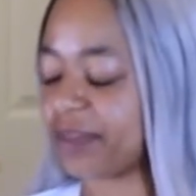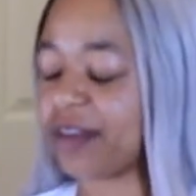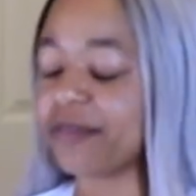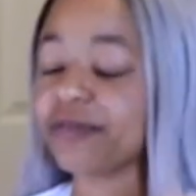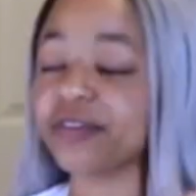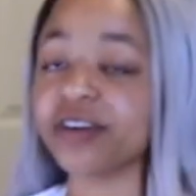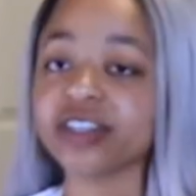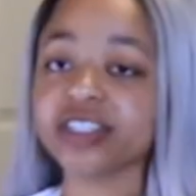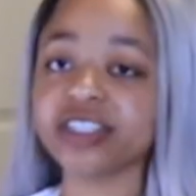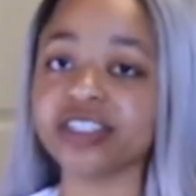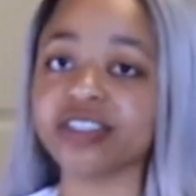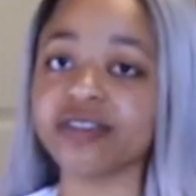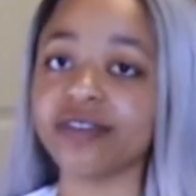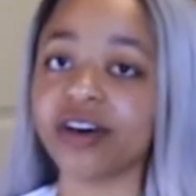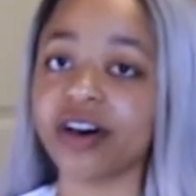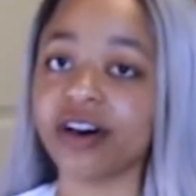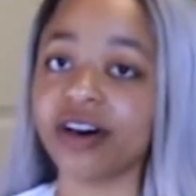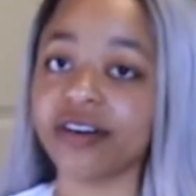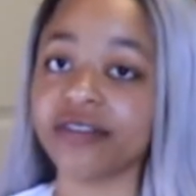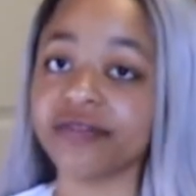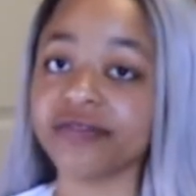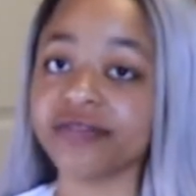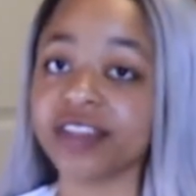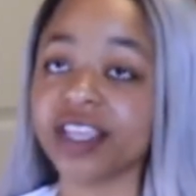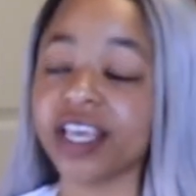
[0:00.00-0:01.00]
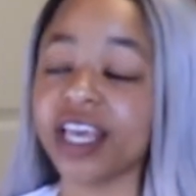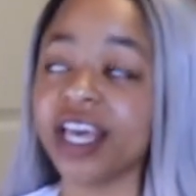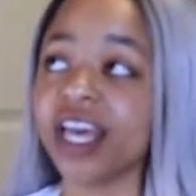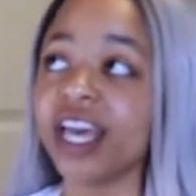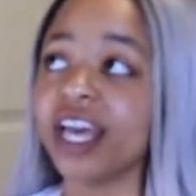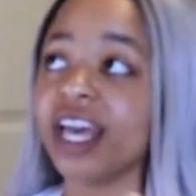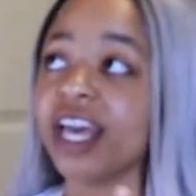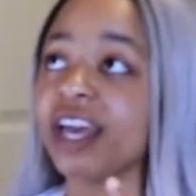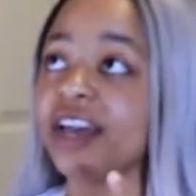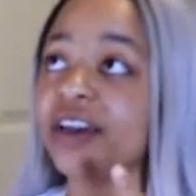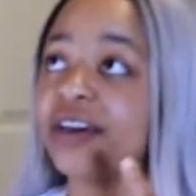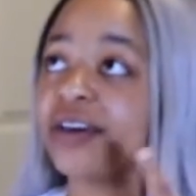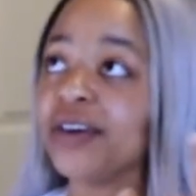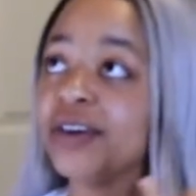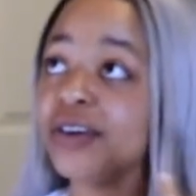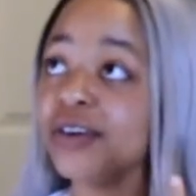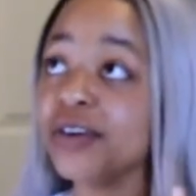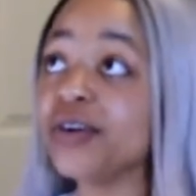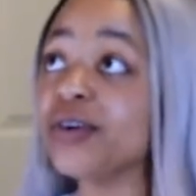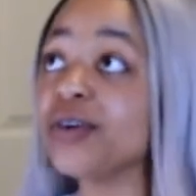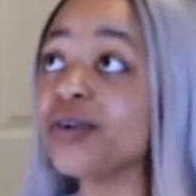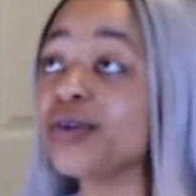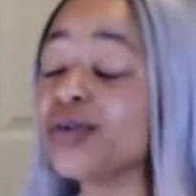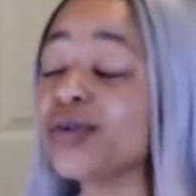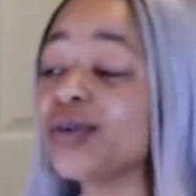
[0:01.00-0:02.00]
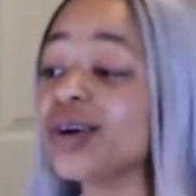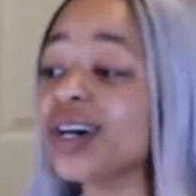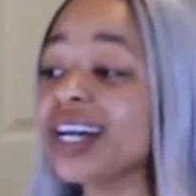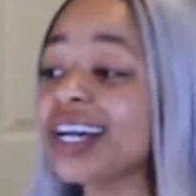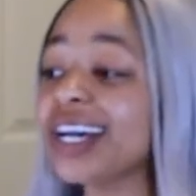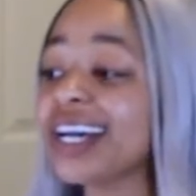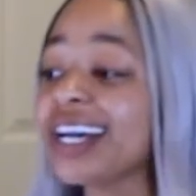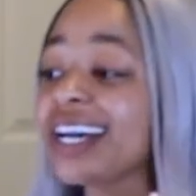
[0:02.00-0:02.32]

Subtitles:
First of all, who